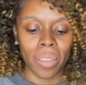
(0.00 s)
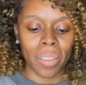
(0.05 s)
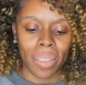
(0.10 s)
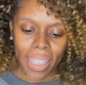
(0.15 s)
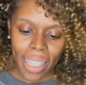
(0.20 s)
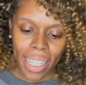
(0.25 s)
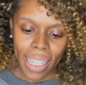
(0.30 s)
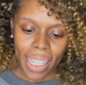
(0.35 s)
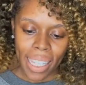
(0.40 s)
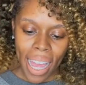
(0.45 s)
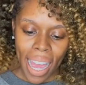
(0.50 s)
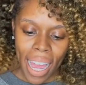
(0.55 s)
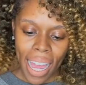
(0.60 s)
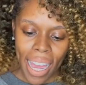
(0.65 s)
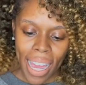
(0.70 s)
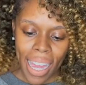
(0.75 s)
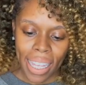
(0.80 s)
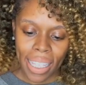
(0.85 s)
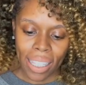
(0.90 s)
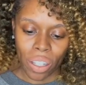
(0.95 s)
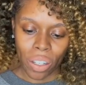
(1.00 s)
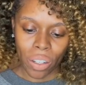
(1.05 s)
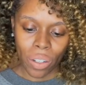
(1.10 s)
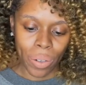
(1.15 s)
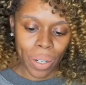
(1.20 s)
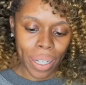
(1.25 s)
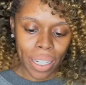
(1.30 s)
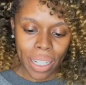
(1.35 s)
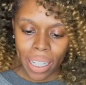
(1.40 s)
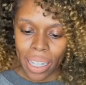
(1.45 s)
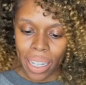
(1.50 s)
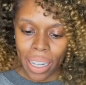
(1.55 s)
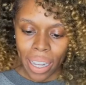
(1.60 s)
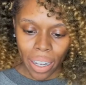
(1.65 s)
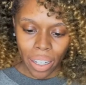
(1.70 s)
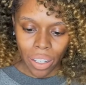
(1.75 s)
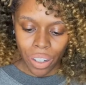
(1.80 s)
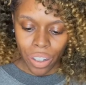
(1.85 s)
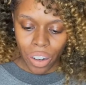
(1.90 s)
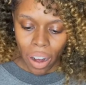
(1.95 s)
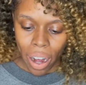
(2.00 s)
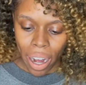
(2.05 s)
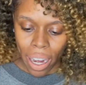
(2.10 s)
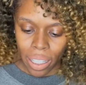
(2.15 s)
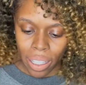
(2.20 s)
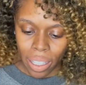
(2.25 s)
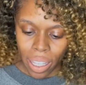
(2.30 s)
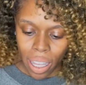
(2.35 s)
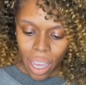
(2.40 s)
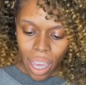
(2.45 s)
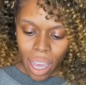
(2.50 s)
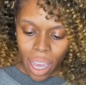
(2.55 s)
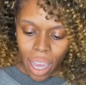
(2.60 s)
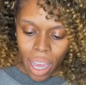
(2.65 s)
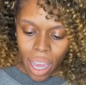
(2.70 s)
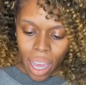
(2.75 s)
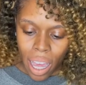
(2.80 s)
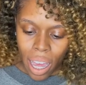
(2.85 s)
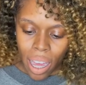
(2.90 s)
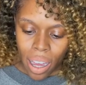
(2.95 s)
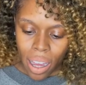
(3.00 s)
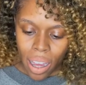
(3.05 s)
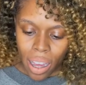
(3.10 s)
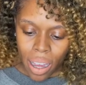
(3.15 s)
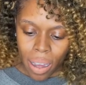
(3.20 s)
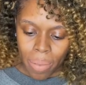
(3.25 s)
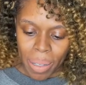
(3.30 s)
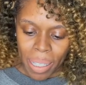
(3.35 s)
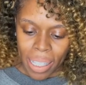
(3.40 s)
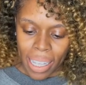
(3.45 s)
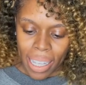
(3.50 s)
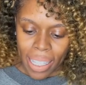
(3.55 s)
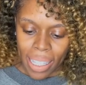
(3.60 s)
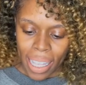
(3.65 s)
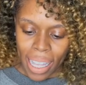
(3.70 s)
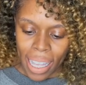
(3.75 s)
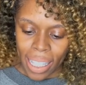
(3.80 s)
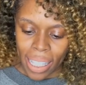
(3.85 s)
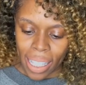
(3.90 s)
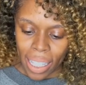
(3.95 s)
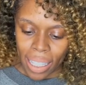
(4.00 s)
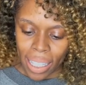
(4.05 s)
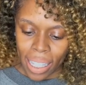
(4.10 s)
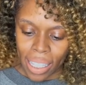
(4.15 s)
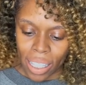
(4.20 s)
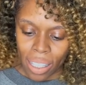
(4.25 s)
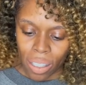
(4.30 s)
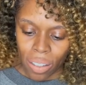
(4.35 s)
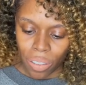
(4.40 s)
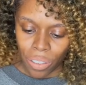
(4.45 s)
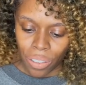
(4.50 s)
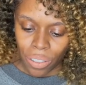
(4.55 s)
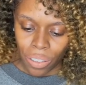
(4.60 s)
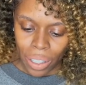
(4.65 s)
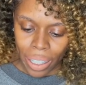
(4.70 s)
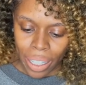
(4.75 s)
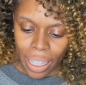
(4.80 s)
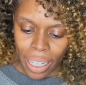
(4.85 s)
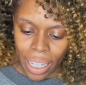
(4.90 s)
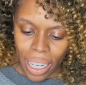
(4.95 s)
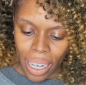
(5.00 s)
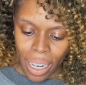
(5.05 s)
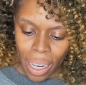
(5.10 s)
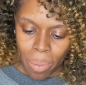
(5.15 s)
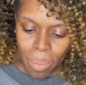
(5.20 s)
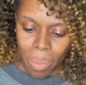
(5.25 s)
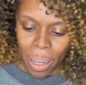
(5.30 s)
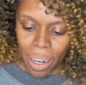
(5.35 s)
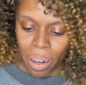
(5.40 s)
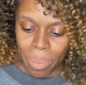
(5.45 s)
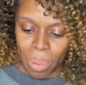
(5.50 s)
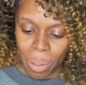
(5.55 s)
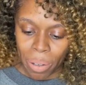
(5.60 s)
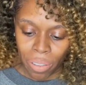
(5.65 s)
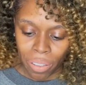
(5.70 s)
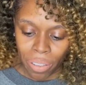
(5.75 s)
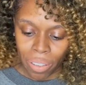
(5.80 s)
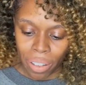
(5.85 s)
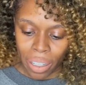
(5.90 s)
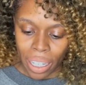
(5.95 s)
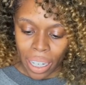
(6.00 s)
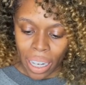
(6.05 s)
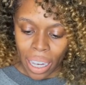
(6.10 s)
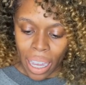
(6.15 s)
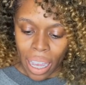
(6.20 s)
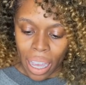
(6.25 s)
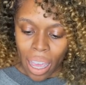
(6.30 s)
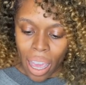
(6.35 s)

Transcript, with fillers: This has green tea extract. It says SLS free, paraben free,